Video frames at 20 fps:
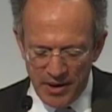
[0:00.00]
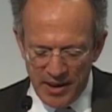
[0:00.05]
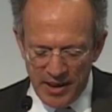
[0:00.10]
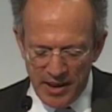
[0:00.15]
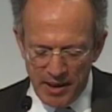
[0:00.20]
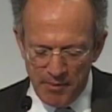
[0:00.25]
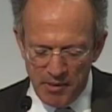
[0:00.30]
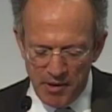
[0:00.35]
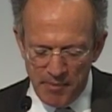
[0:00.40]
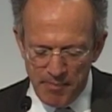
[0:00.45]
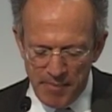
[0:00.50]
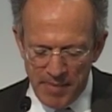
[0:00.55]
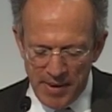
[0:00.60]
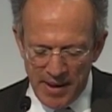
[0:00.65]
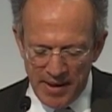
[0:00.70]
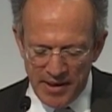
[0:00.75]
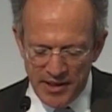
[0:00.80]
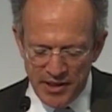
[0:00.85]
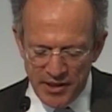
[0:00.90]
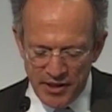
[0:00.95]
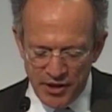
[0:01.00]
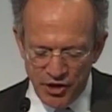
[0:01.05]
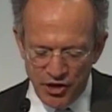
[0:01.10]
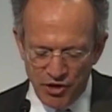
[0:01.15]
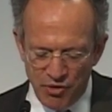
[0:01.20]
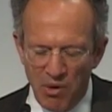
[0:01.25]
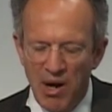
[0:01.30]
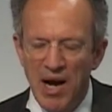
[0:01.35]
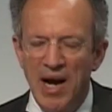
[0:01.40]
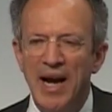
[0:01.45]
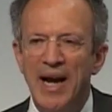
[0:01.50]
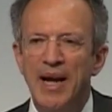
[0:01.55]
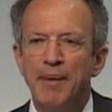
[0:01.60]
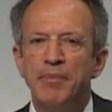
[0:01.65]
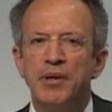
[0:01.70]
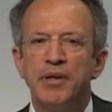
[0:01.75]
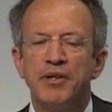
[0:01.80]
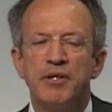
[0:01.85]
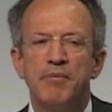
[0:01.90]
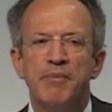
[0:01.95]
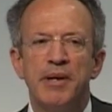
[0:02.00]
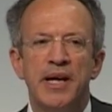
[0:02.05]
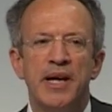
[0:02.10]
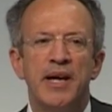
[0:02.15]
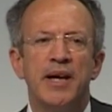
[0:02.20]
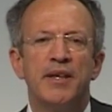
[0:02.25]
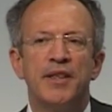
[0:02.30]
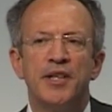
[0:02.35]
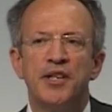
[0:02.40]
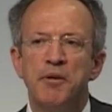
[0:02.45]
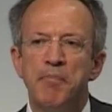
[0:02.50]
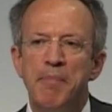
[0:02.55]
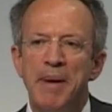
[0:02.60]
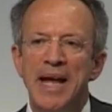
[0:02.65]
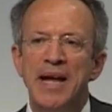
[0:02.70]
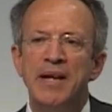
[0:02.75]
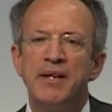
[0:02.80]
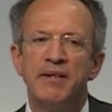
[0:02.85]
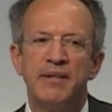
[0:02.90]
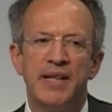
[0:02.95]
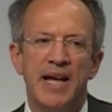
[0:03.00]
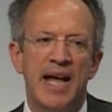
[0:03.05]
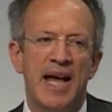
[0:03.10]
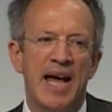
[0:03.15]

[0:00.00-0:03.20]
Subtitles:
has described to me the debate they